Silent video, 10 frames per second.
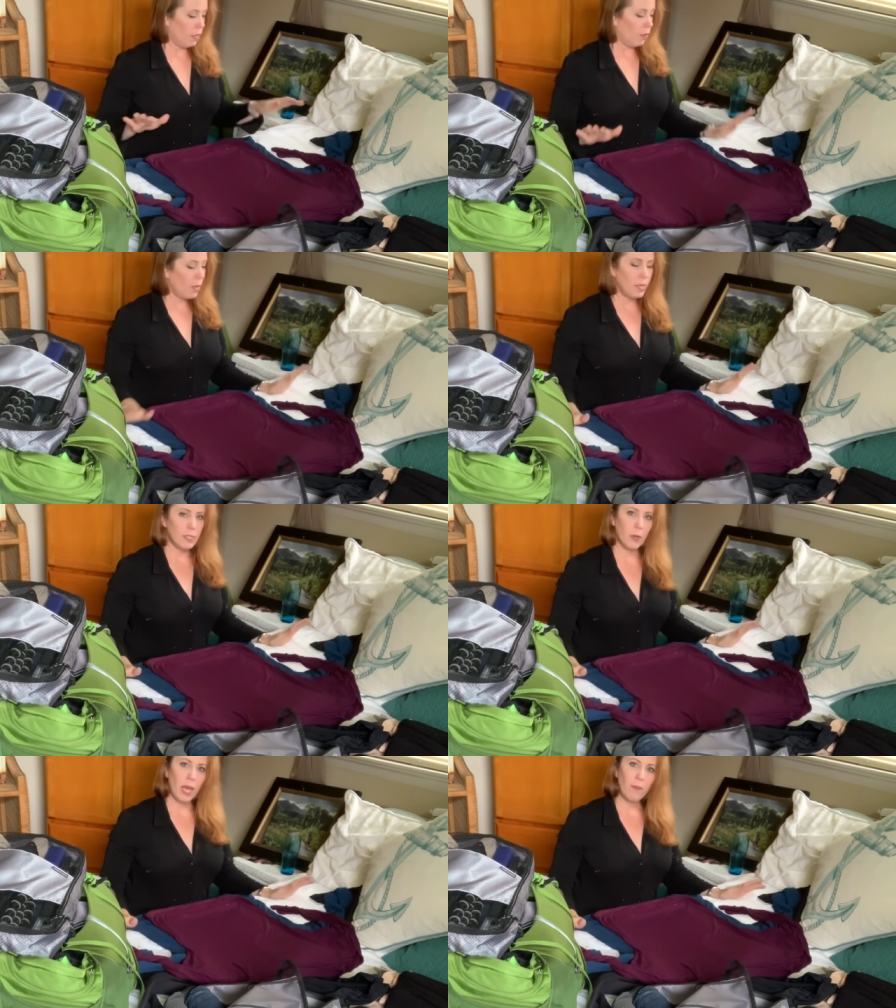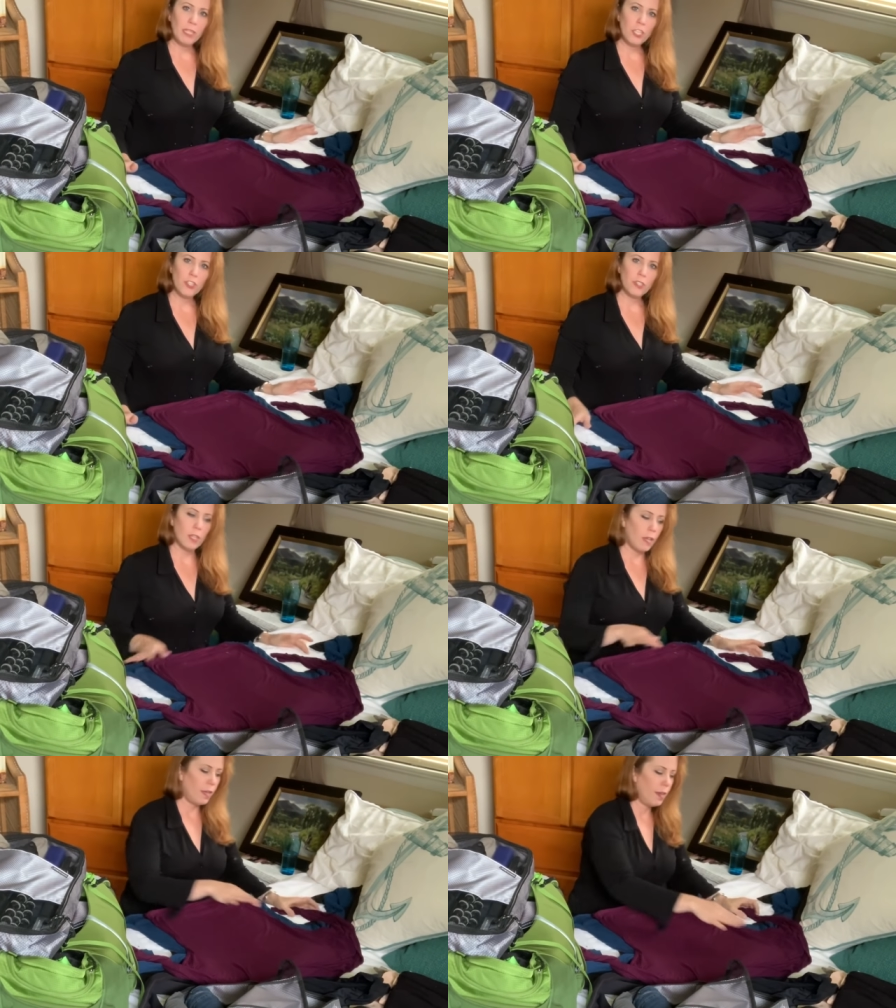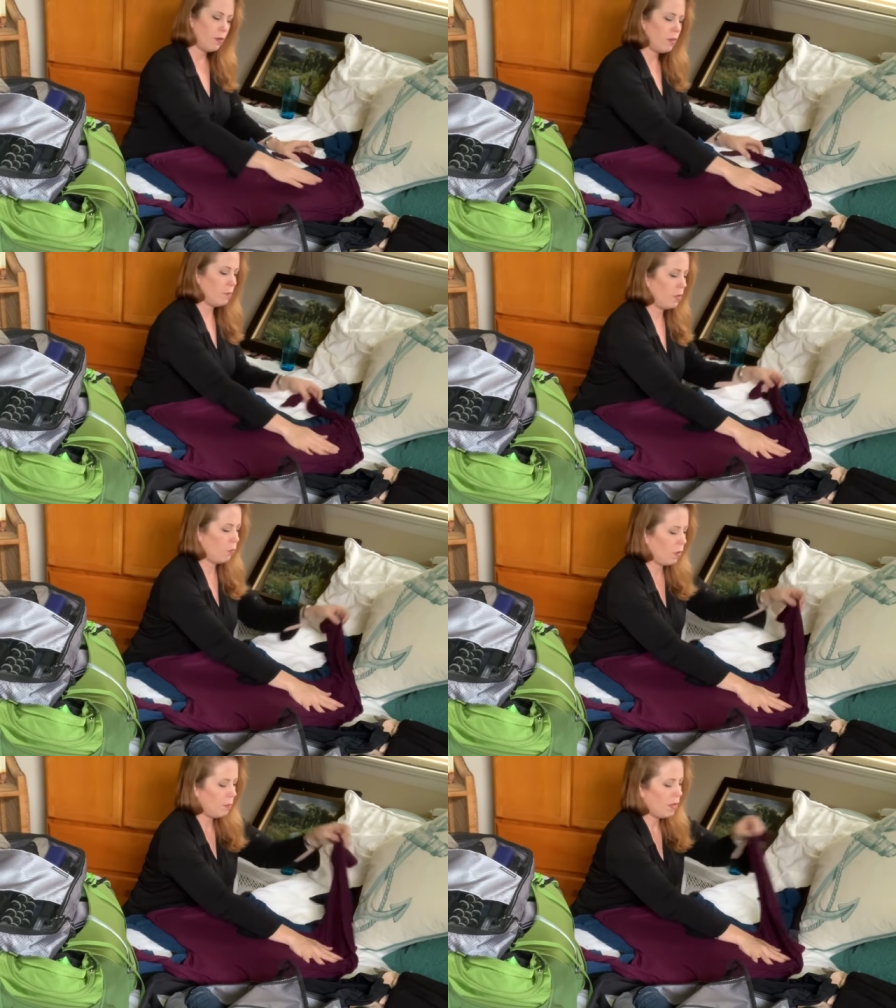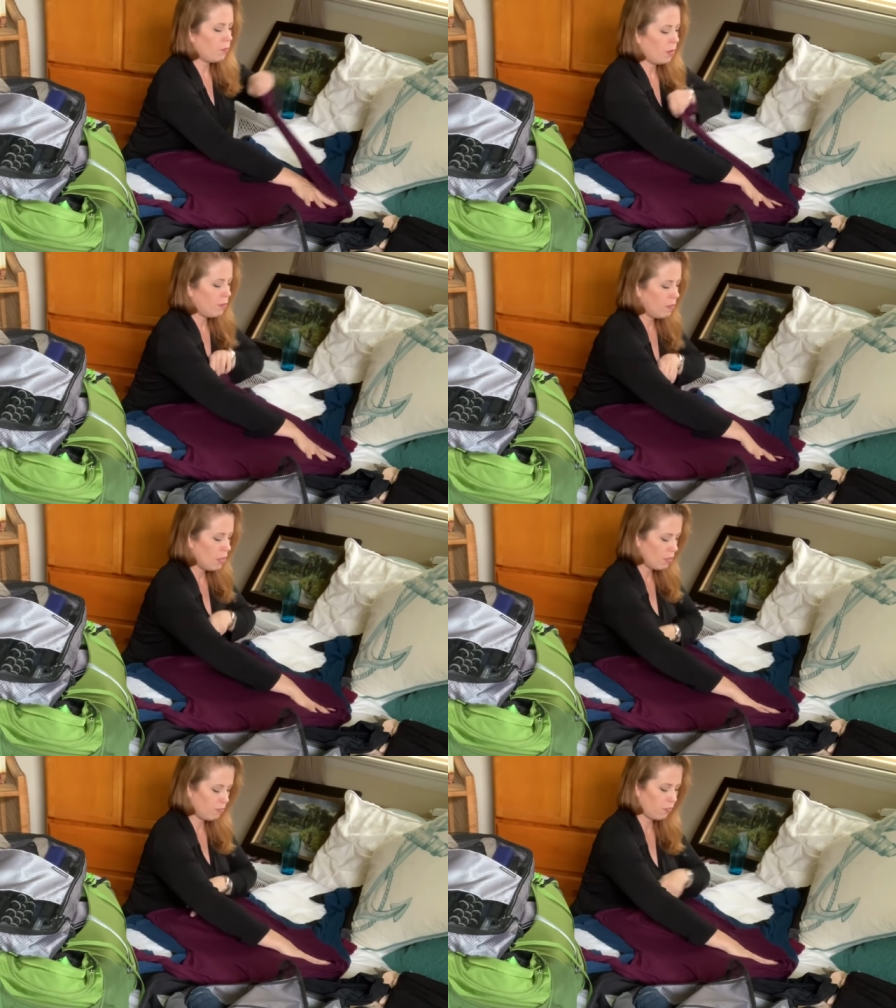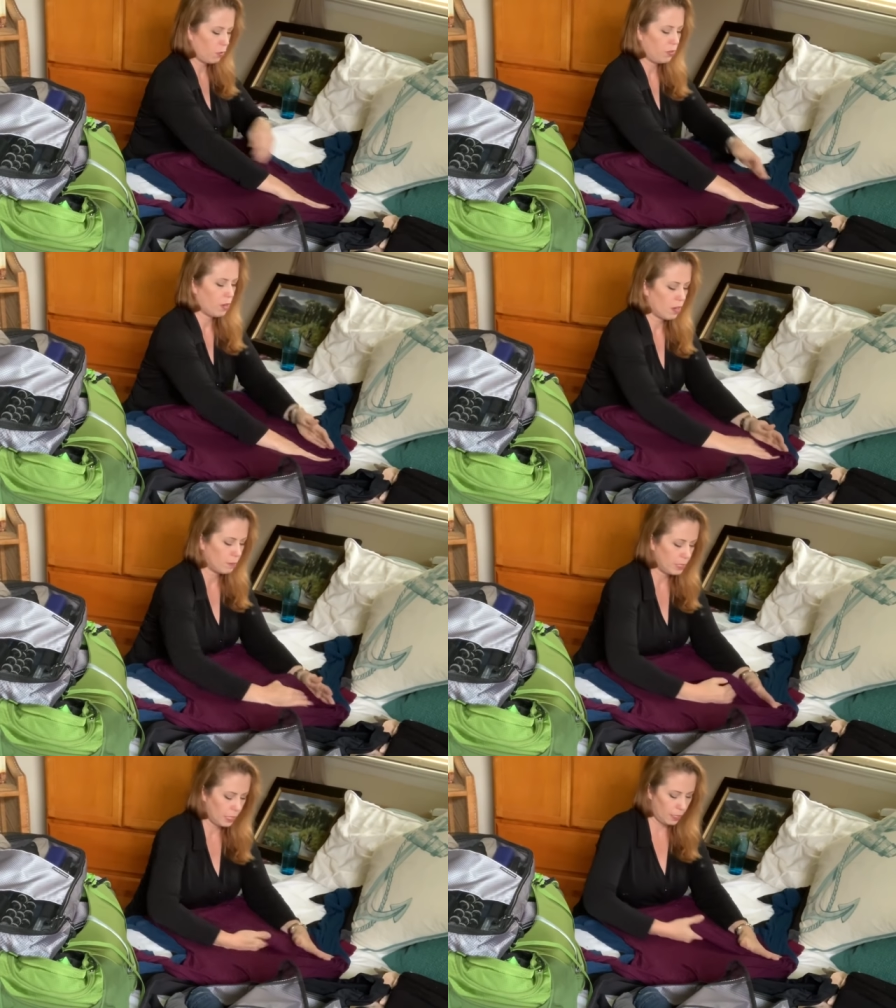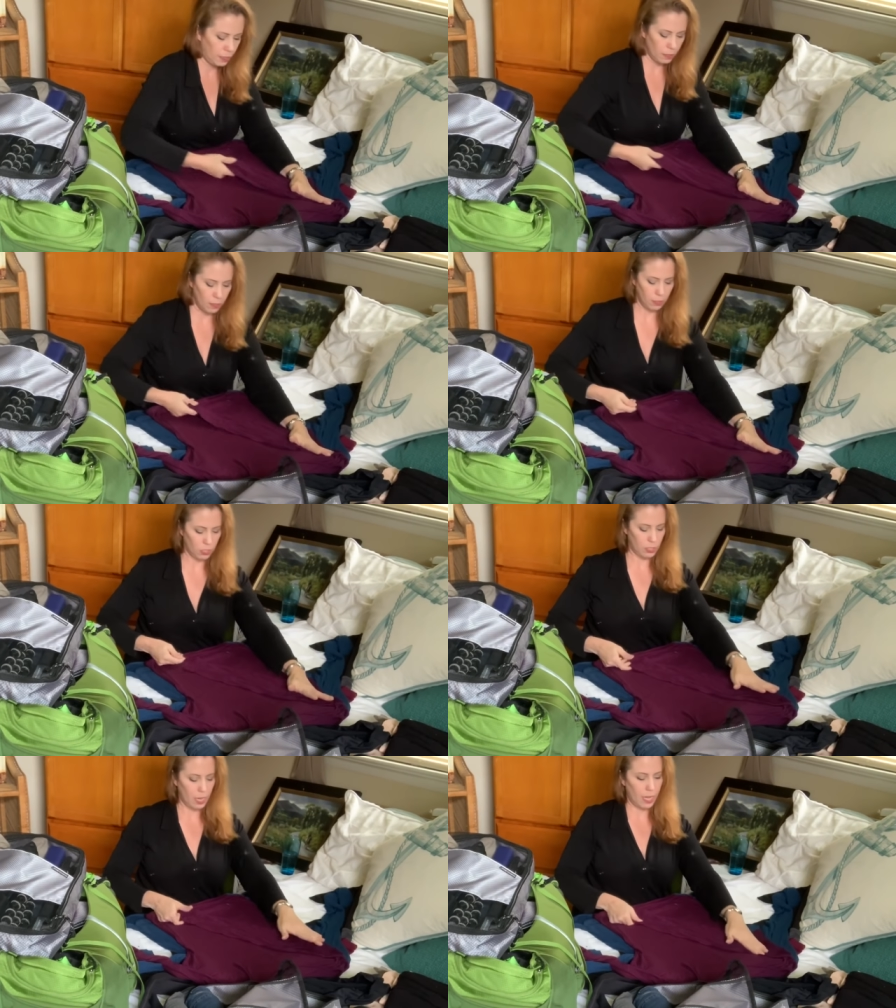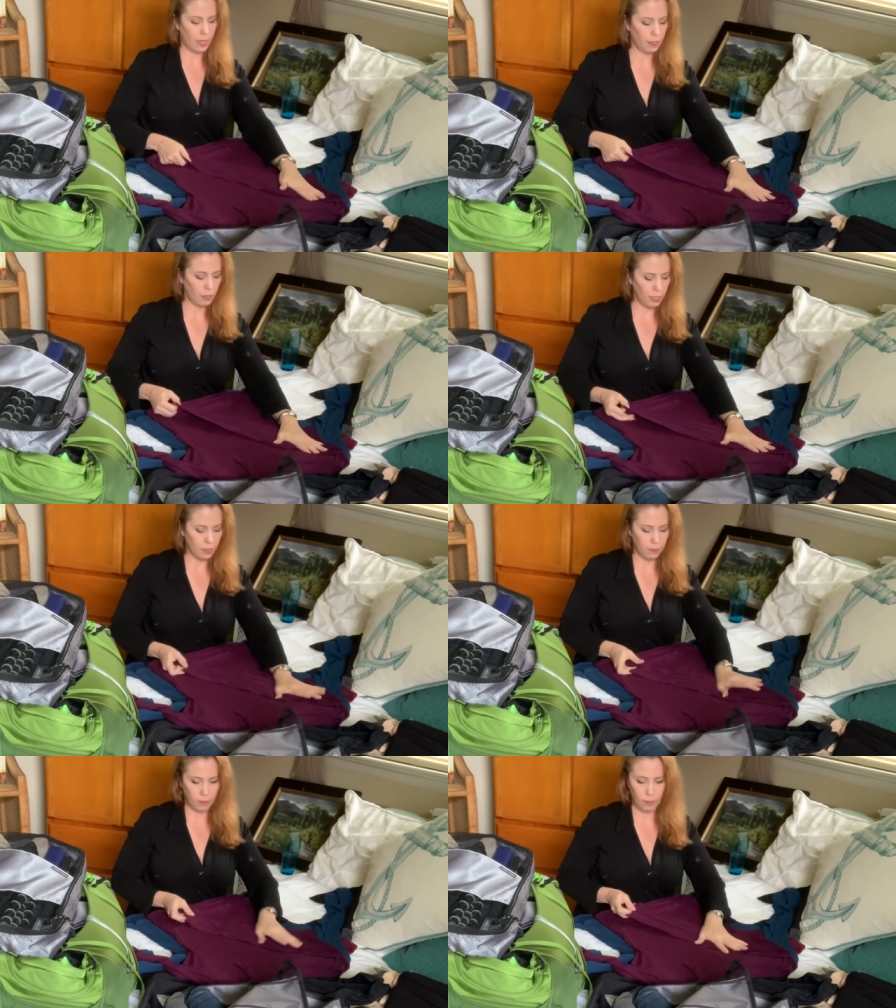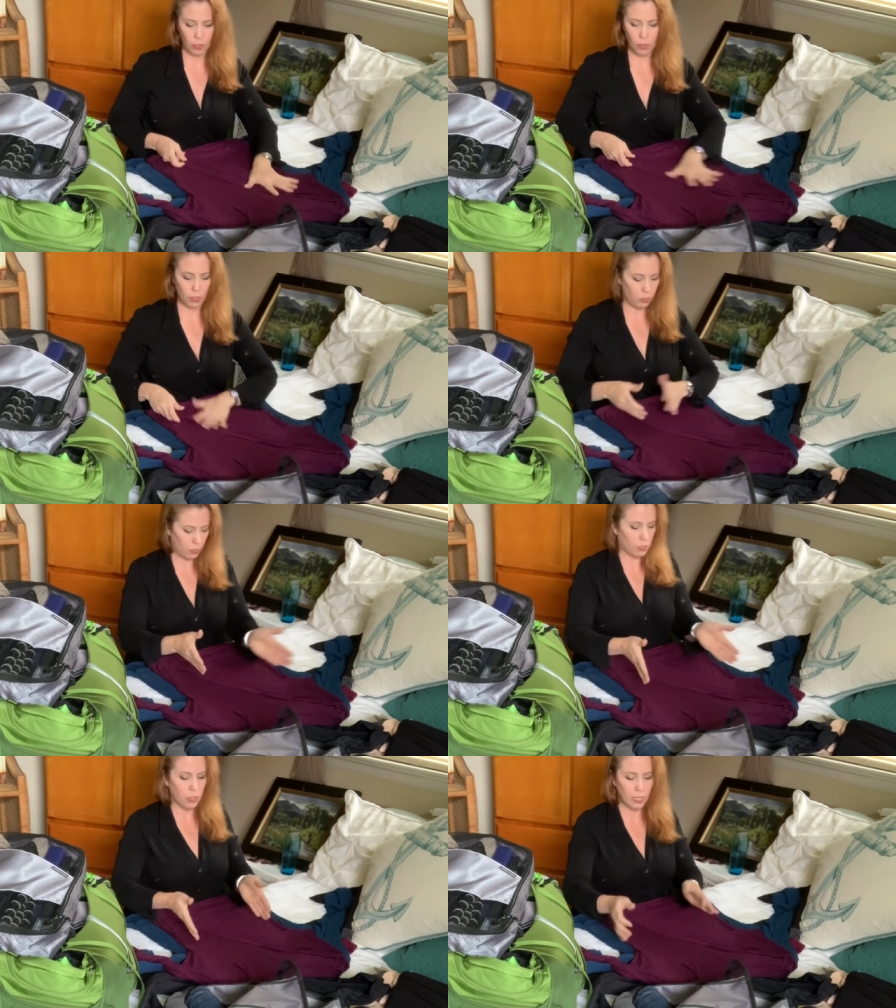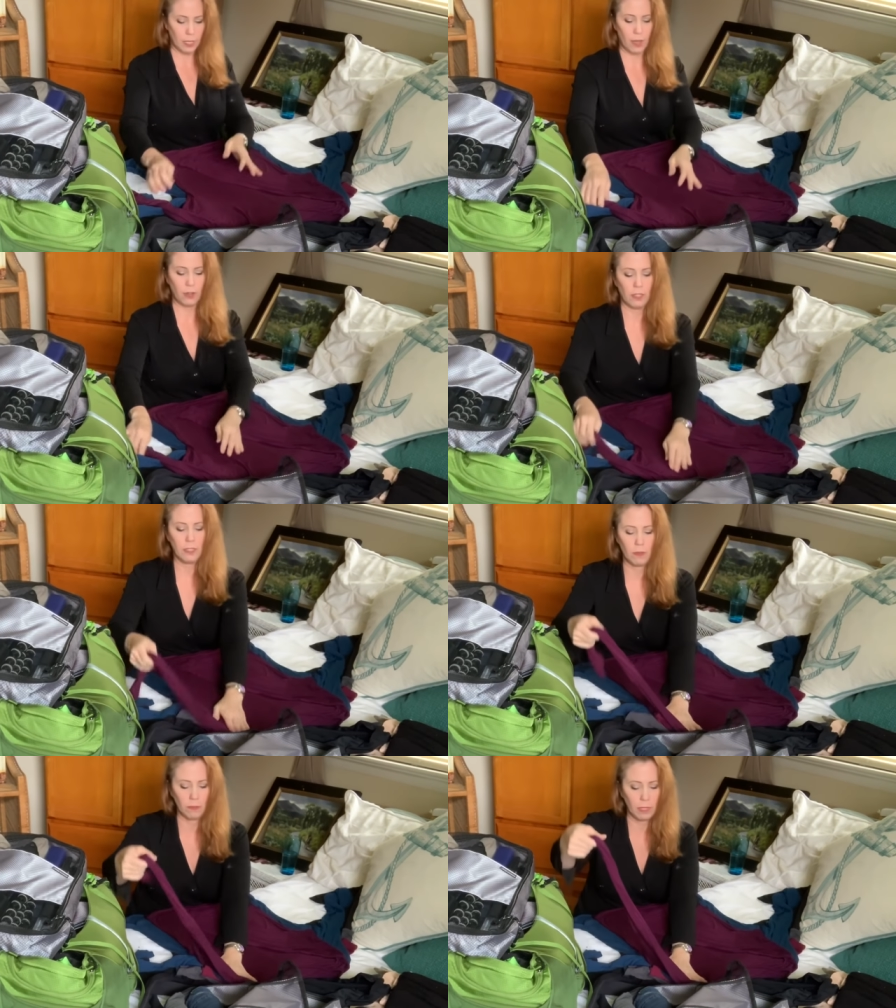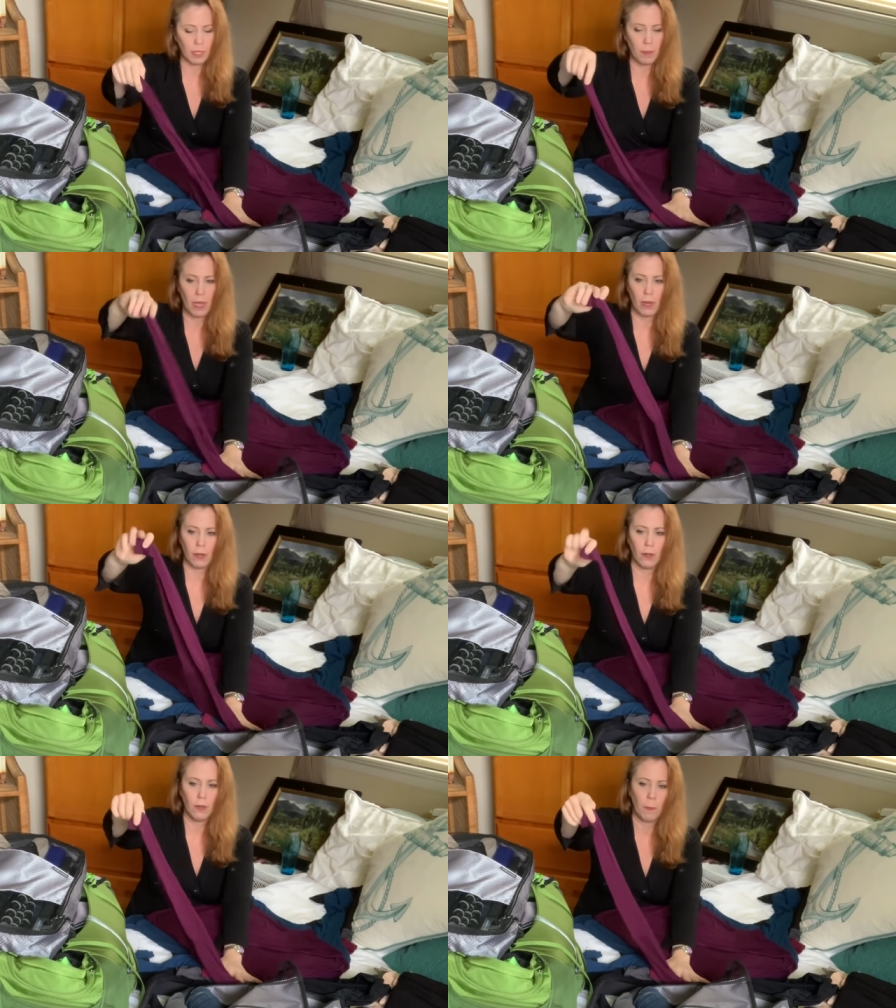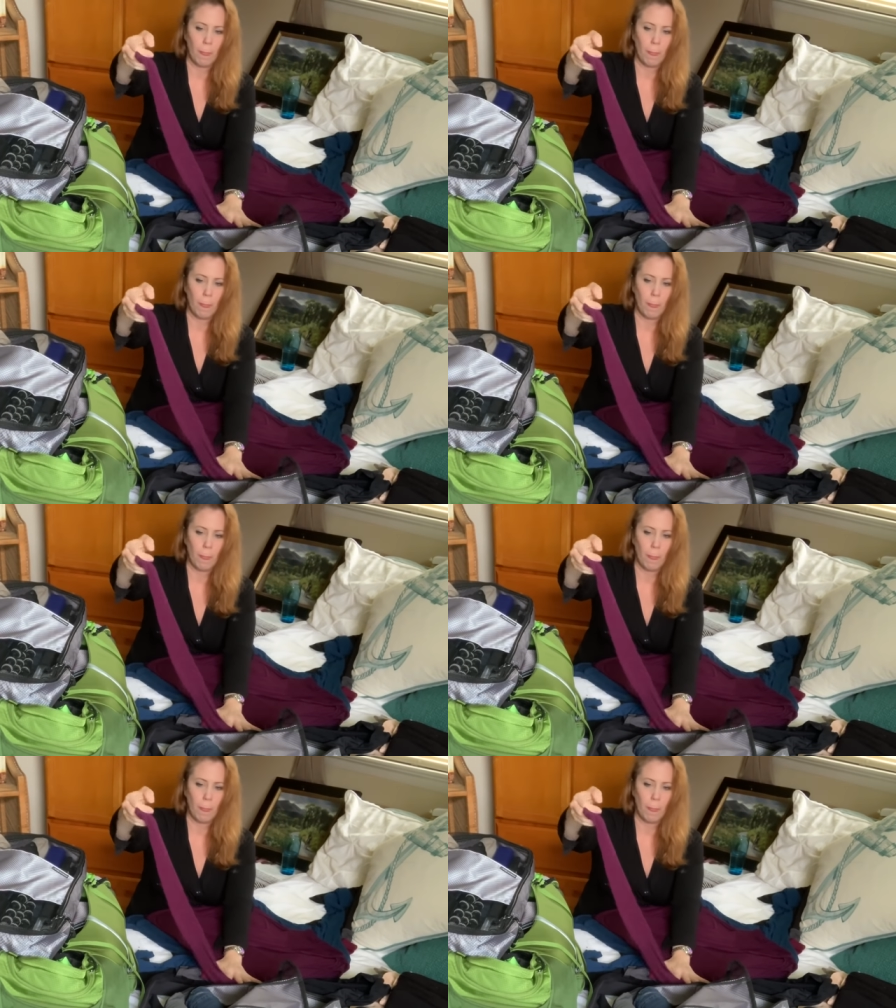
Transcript: Okay, so I have my t-shirts all laid out. I'm going to one by one fold their arms in, just diagonally. You can do it straight, that doesn't really matter.